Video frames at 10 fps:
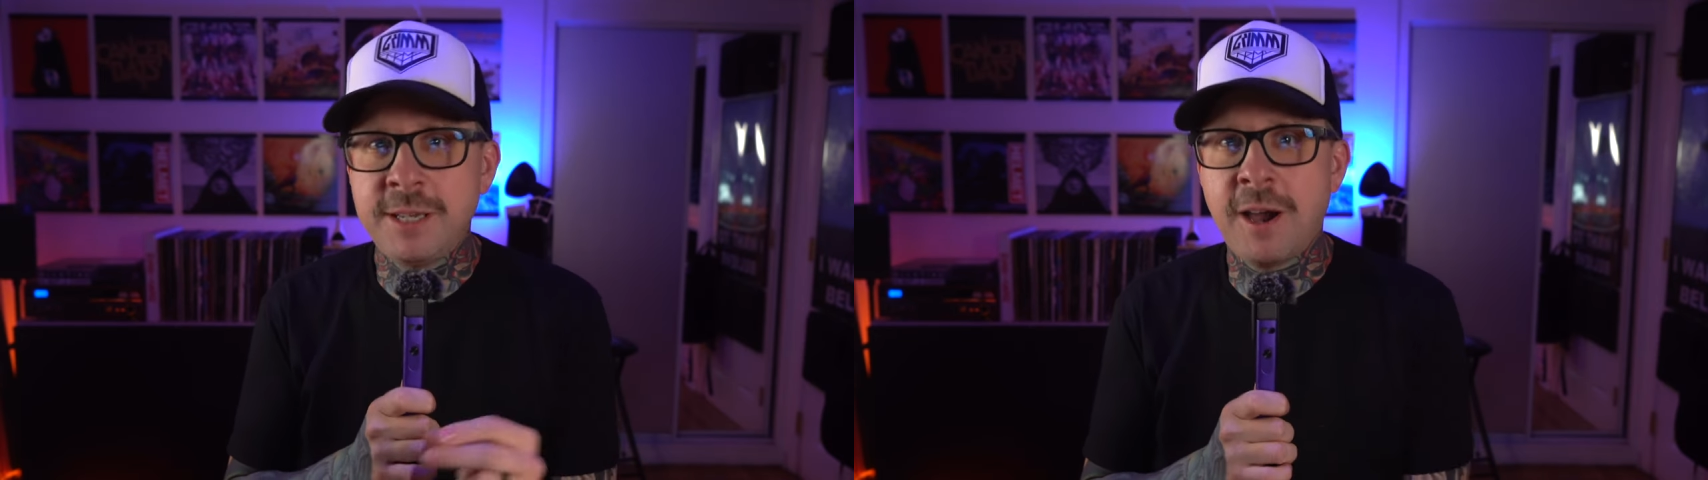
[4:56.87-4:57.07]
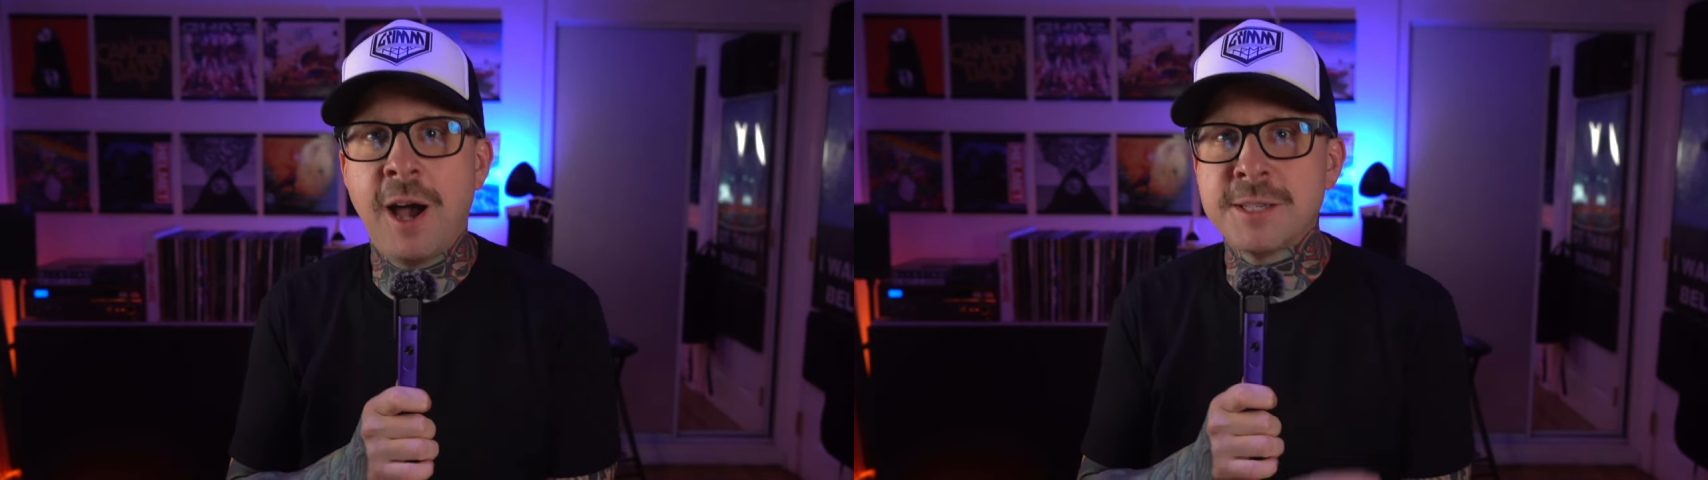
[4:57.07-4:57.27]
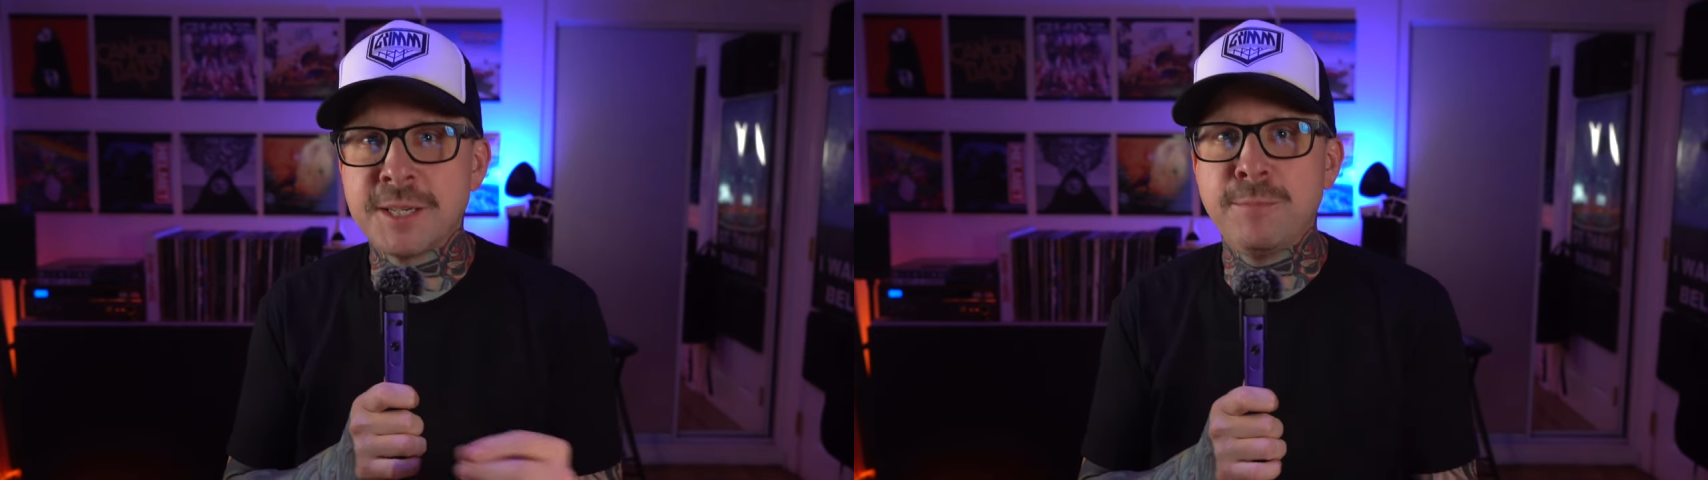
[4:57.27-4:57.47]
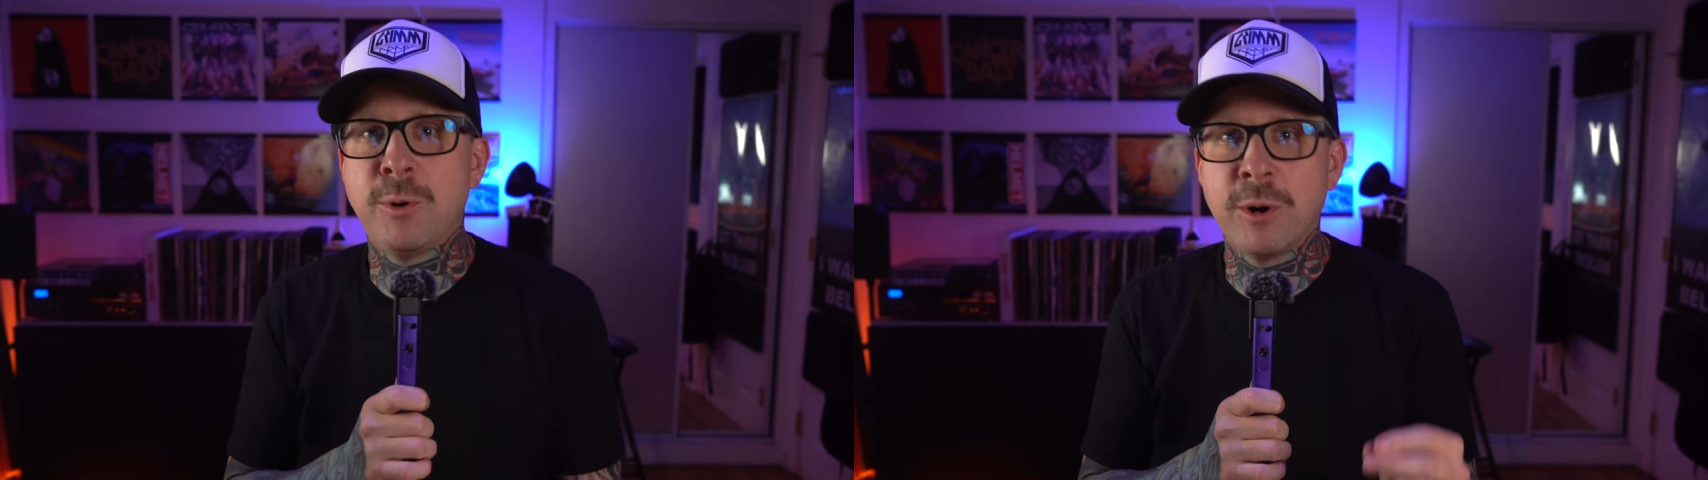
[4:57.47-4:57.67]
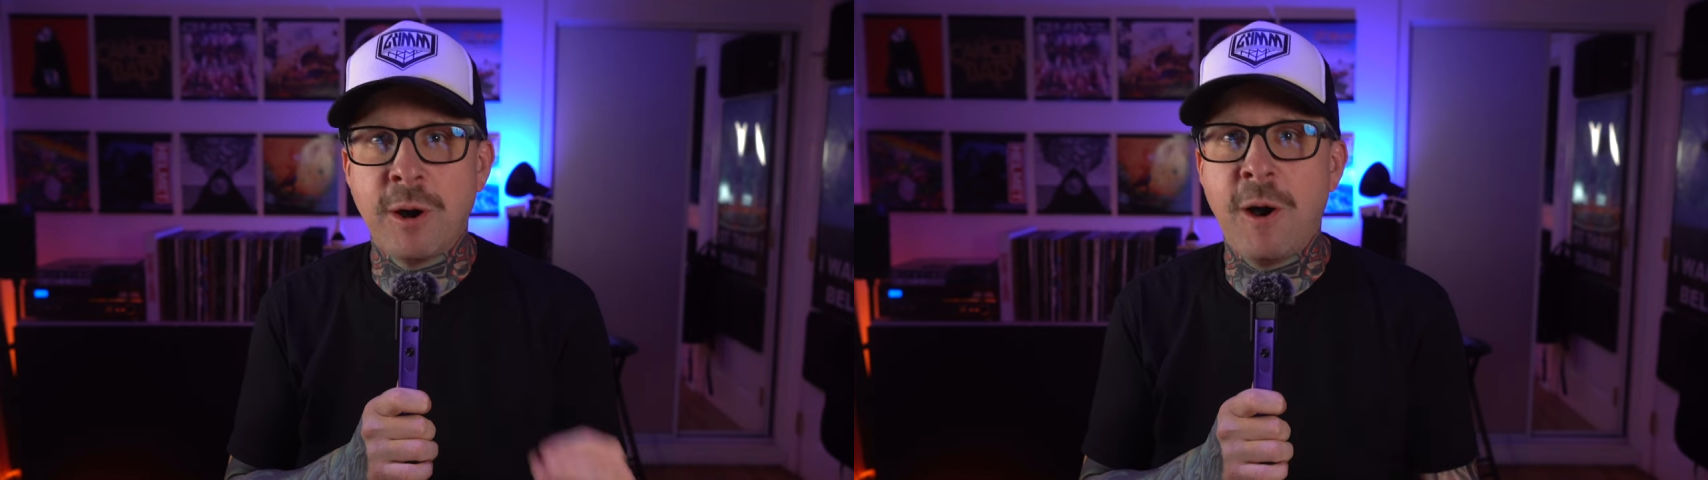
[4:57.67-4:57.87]
causing
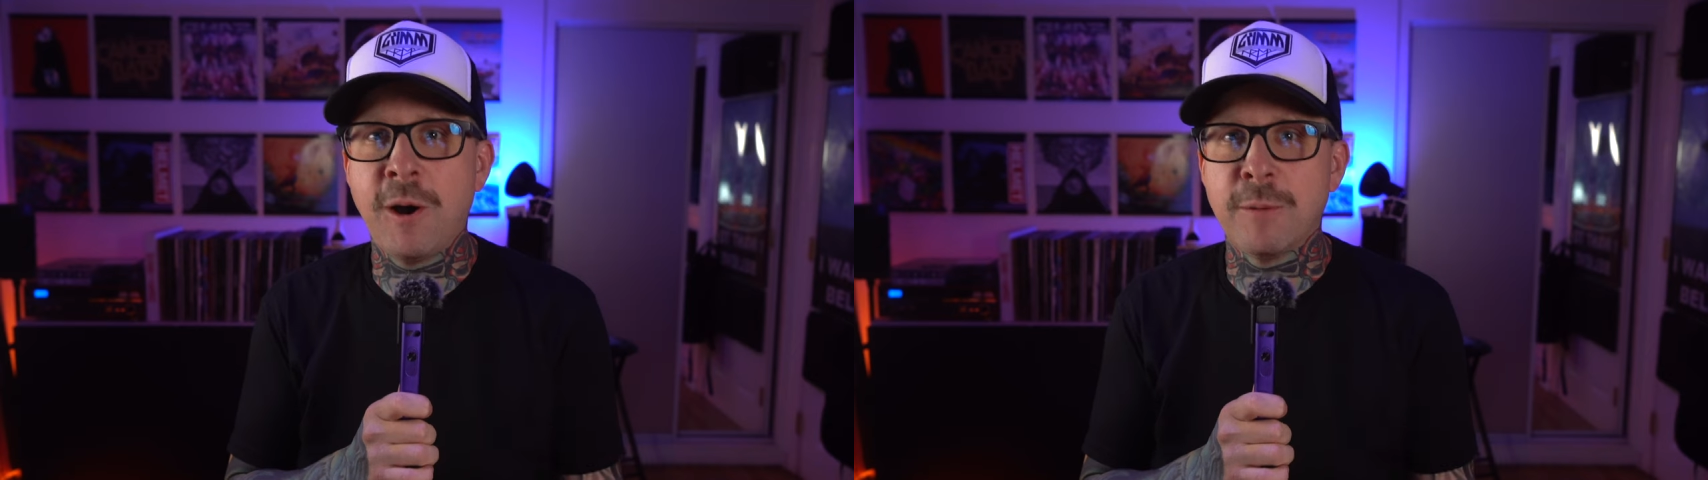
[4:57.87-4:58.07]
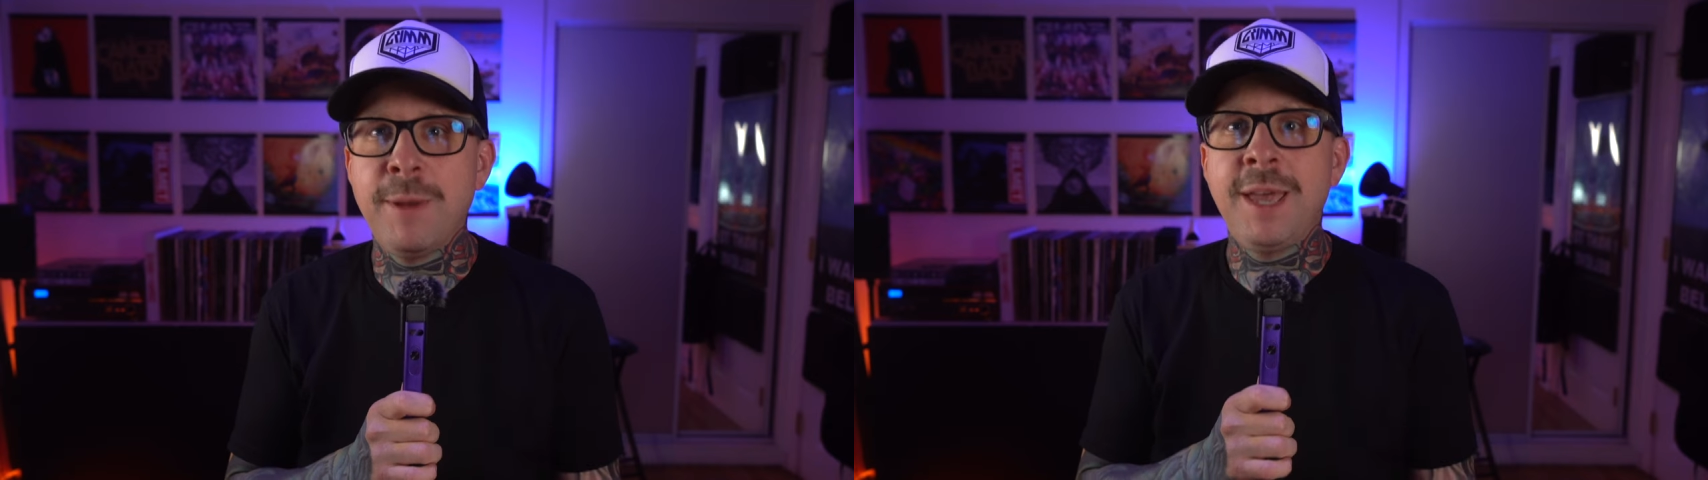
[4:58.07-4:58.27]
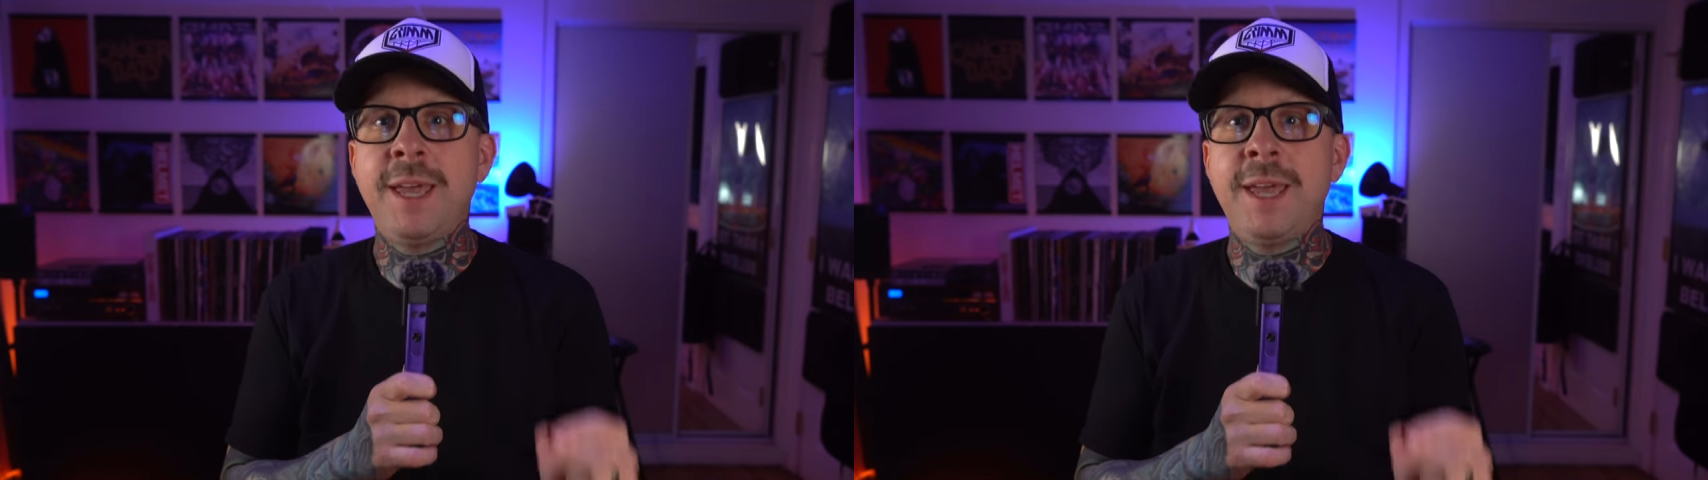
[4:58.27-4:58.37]
more harm.